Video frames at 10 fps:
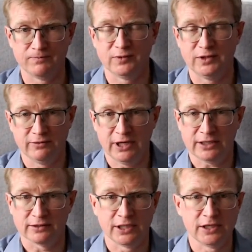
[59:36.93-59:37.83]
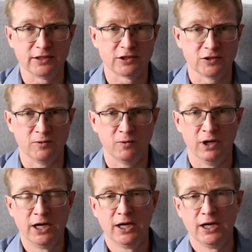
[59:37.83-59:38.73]
directly to
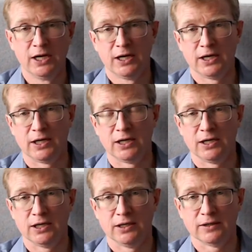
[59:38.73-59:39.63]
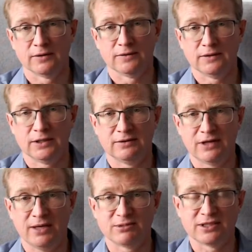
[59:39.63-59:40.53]
the
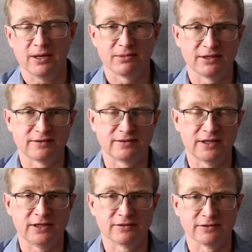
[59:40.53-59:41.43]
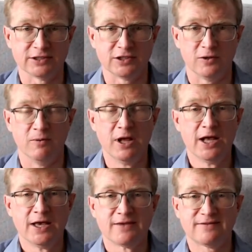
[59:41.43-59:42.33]
timestamp that interests you.
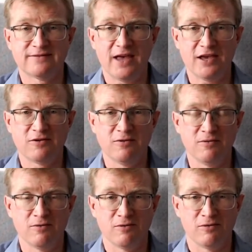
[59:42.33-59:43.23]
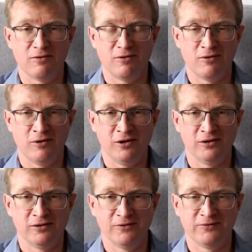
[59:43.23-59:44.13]
Thank you
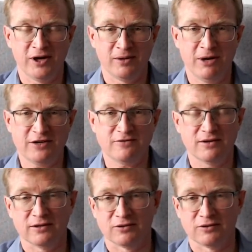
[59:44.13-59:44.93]
all very much, and